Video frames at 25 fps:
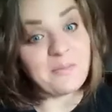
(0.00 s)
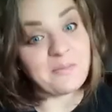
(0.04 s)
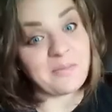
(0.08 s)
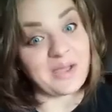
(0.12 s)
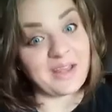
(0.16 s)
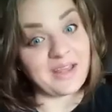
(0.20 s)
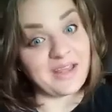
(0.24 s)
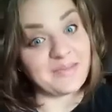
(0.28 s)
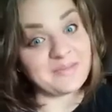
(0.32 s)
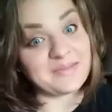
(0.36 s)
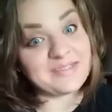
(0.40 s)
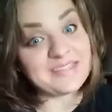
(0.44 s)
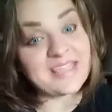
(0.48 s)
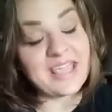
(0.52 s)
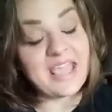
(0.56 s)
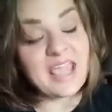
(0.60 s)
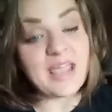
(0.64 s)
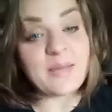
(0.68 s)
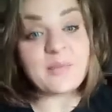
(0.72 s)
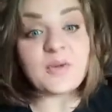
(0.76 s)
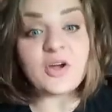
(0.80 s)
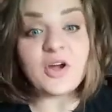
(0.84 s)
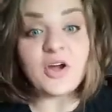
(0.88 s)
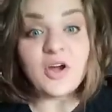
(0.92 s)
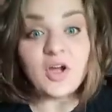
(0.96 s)
My name is
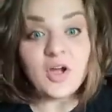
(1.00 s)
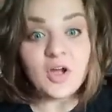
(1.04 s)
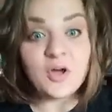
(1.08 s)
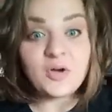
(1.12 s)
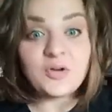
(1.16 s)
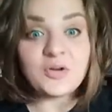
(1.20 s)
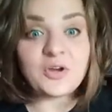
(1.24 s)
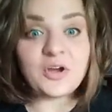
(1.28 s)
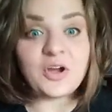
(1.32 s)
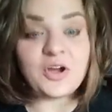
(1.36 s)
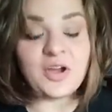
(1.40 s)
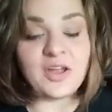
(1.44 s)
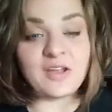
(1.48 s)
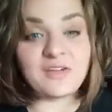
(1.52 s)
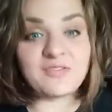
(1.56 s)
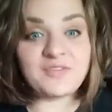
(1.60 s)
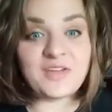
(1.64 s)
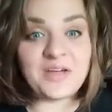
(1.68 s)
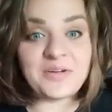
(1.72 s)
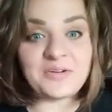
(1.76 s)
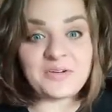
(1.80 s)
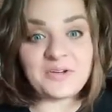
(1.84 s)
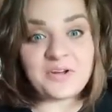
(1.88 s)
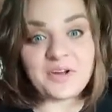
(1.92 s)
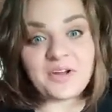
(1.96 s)
Amber, owner and
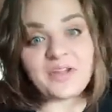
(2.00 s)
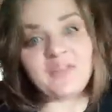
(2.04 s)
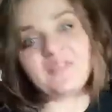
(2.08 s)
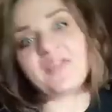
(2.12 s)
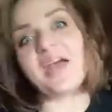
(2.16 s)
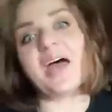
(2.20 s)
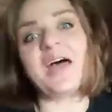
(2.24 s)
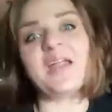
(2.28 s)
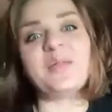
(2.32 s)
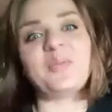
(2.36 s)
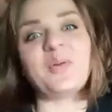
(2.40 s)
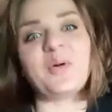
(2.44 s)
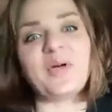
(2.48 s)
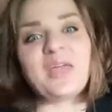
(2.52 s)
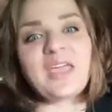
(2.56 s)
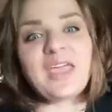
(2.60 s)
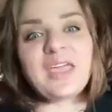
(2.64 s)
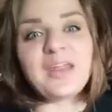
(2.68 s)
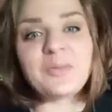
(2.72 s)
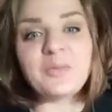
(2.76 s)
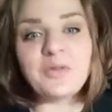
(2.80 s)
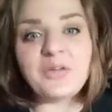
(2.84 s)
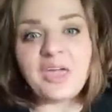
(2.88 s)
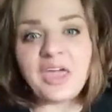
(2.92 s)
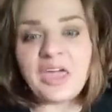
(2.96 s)
founder of Atta Boy
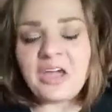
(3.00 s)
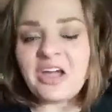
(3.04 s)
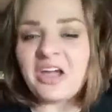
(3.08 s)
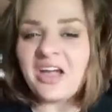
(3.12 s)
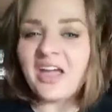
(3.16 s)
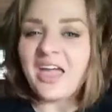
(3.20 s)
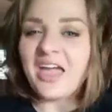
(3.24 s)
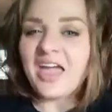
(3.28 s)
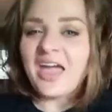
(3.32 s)
Animal Care,